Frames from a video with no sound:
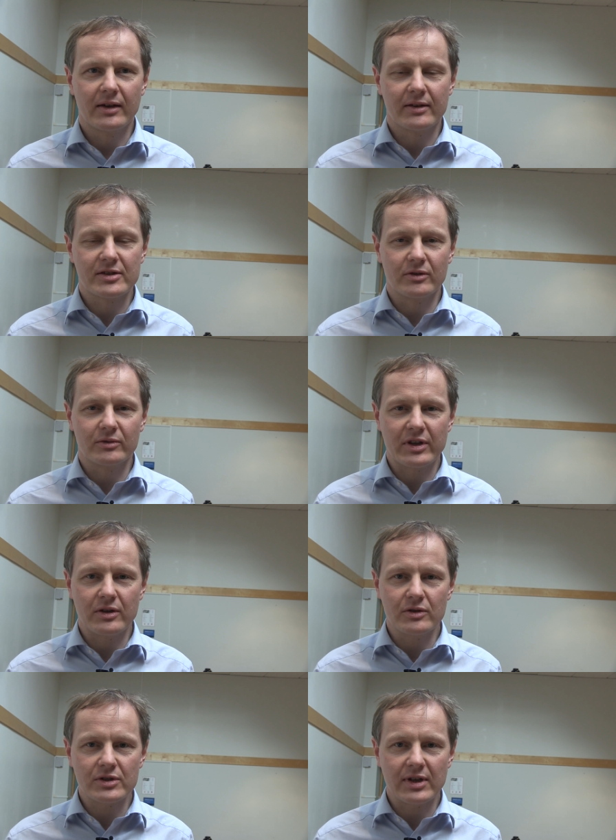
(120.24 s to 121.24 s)
And so
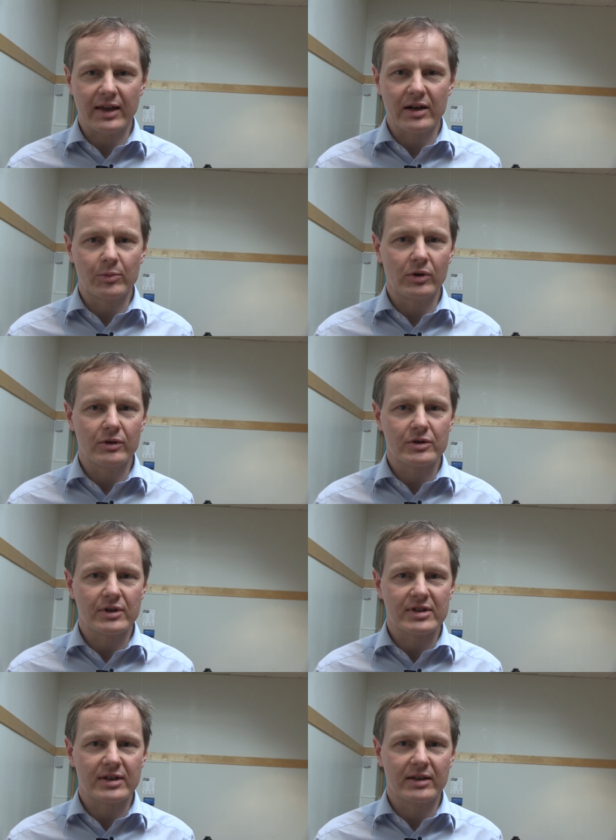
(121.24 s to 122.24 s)
reducing air
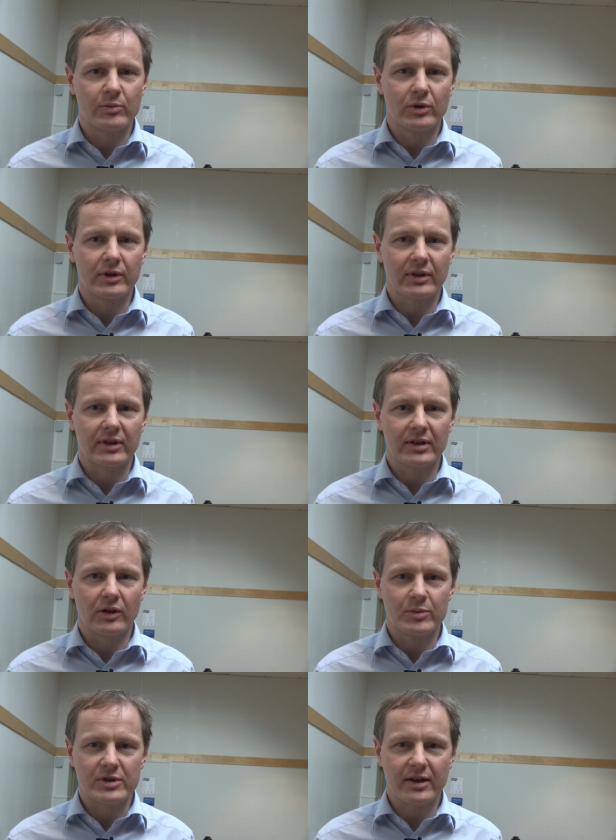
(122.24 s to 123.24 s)
pollution is an important
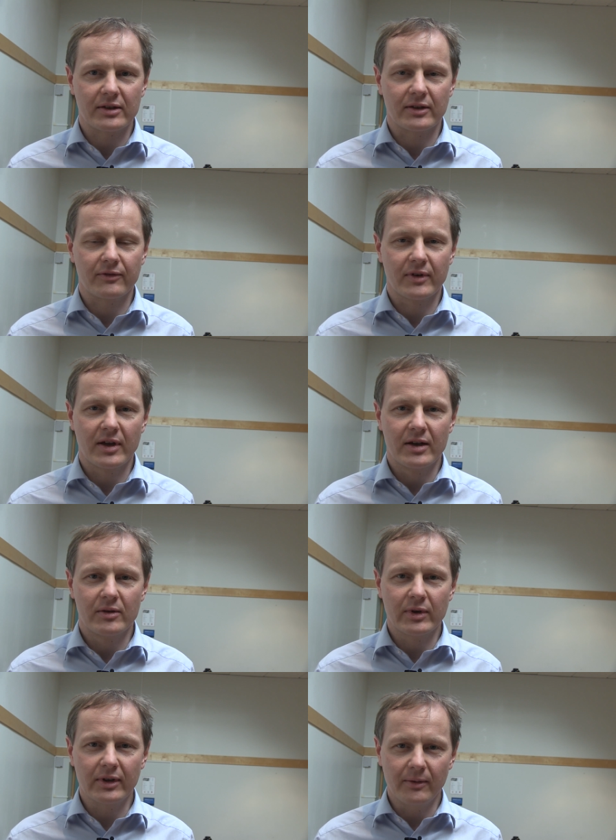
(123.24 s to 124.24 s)
objective.
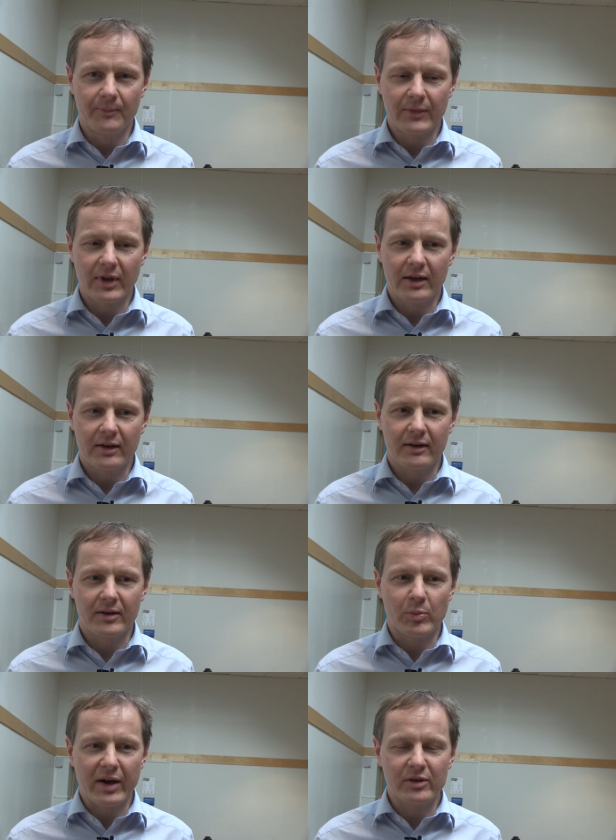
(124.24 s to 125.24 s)
Well,
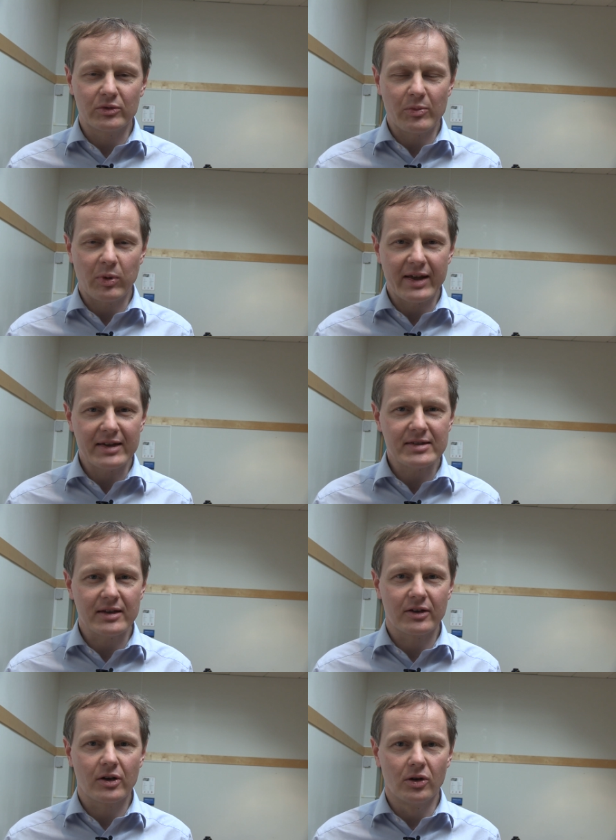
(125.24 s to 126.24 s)
by
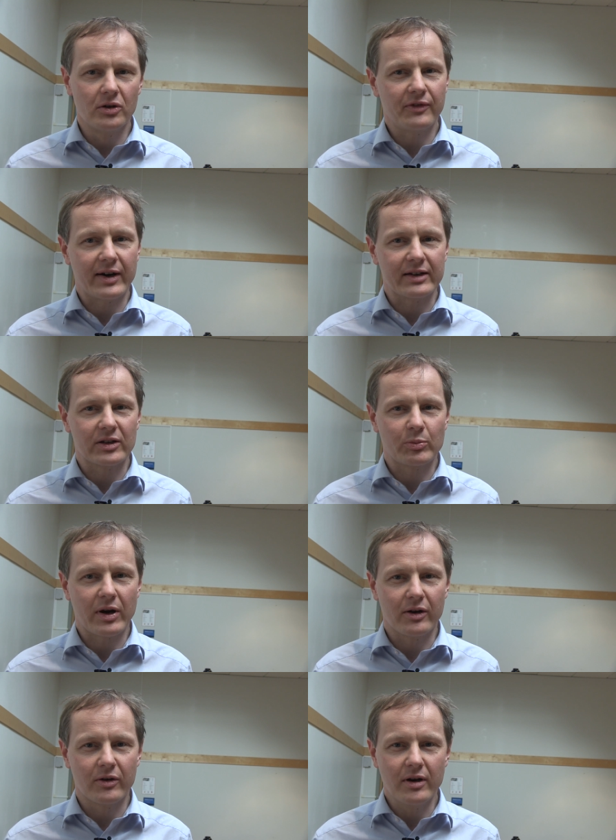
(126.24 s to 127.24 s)
replacing coal-fired
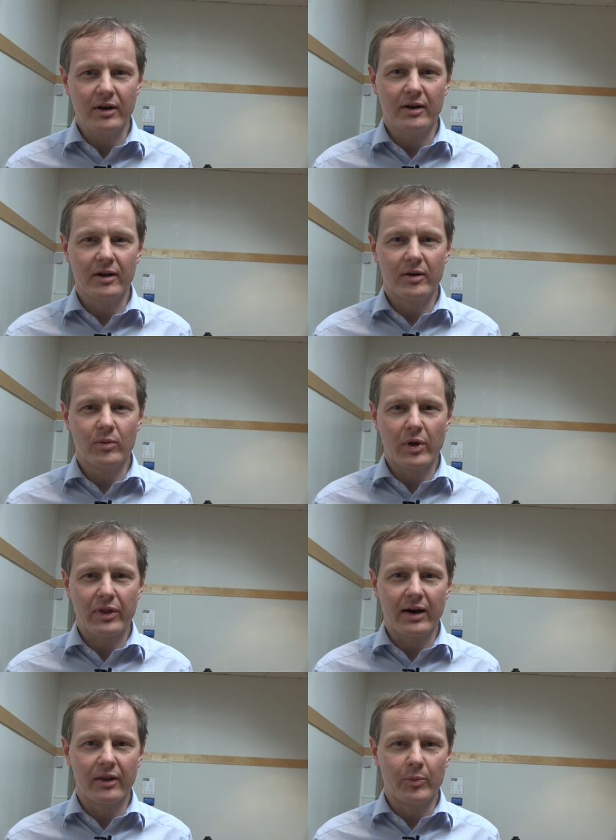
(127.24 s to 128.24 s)
power
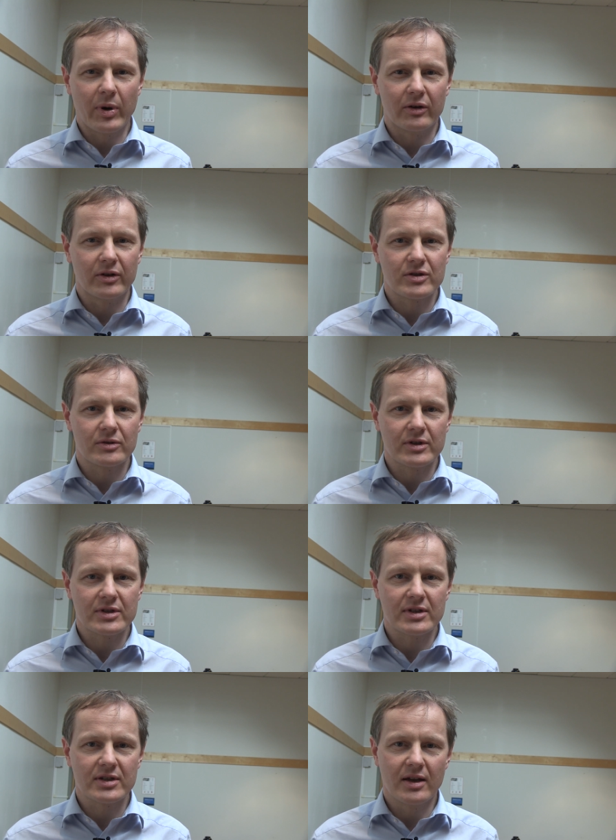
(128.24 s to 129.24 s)
with other power
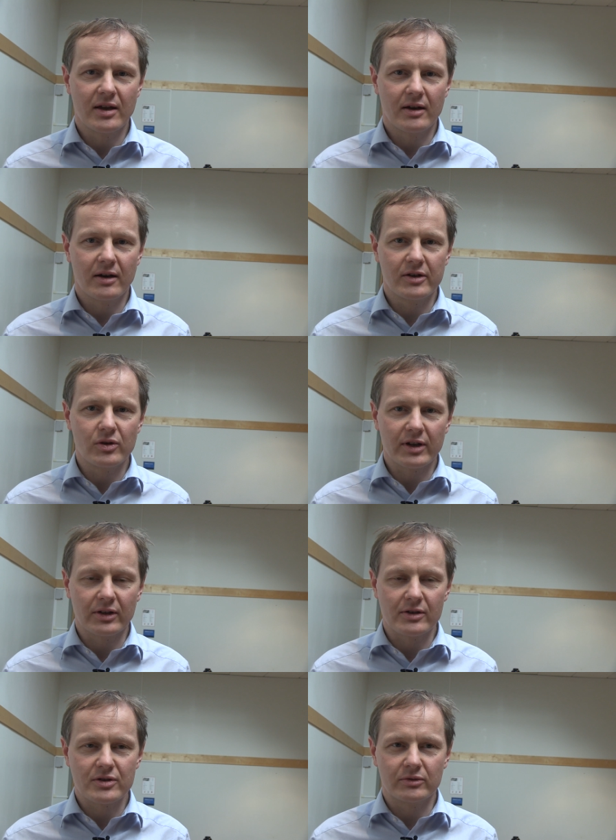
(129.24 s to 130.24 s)
sources, you
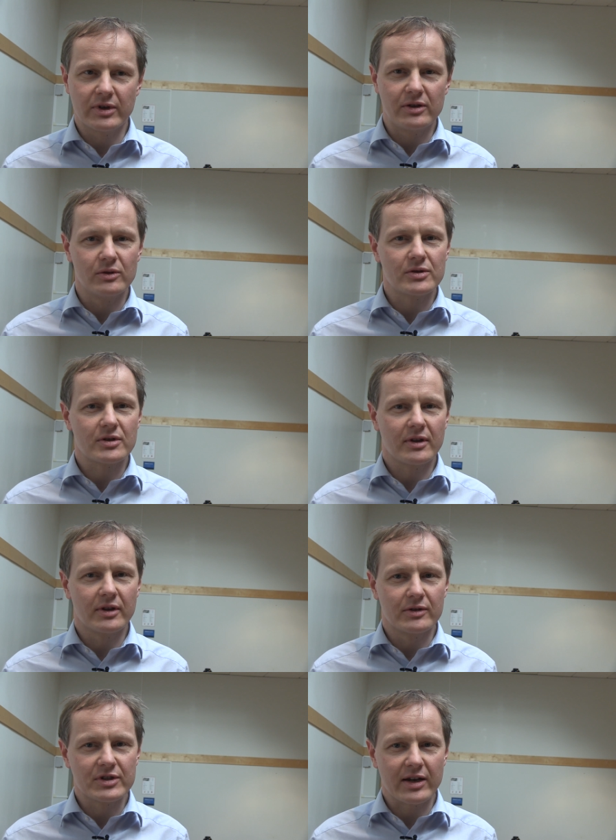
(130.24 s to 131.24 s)
can also reduce
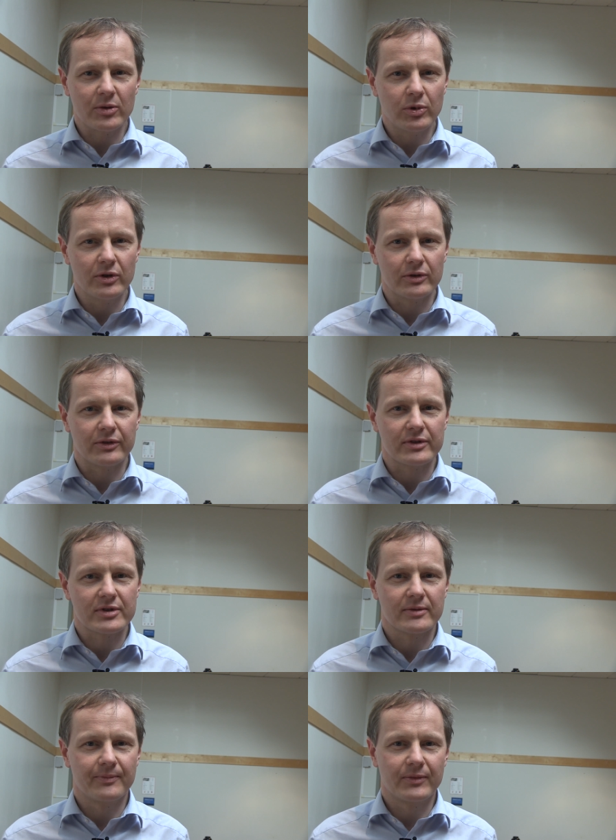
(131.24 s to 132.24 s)
those air
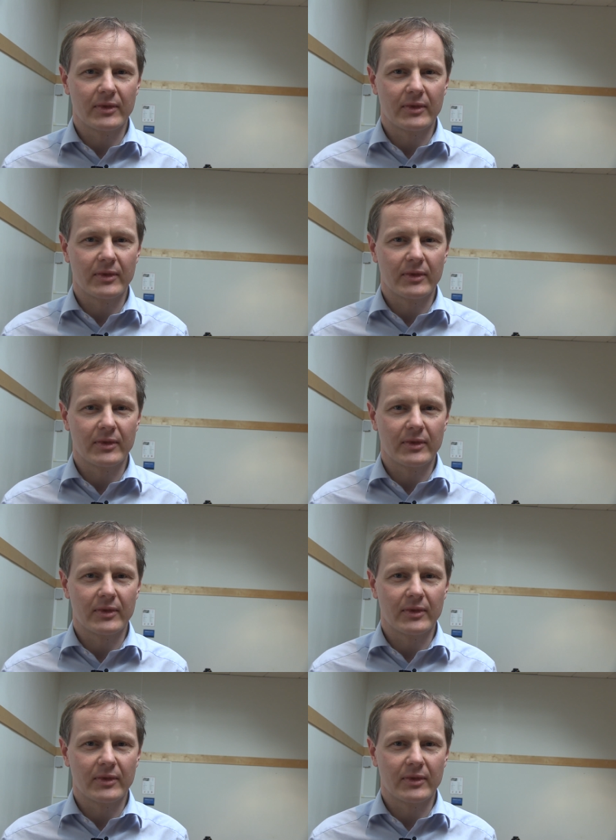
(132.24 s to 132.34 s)
pollutants.